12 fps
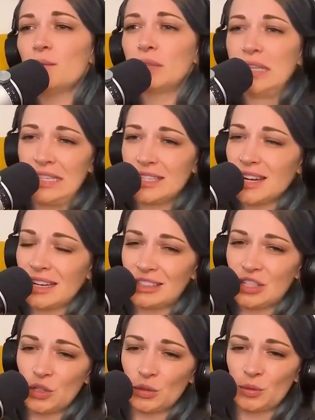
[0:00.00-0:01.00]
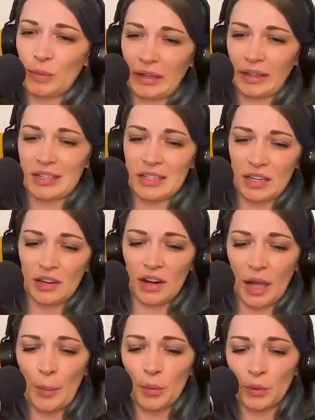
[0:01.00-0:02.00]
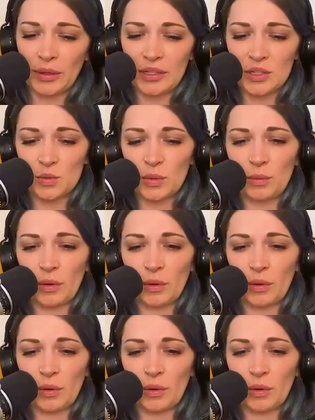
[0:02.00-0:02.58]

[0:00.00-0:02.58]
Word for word: please stay tuned because in a couple weeks we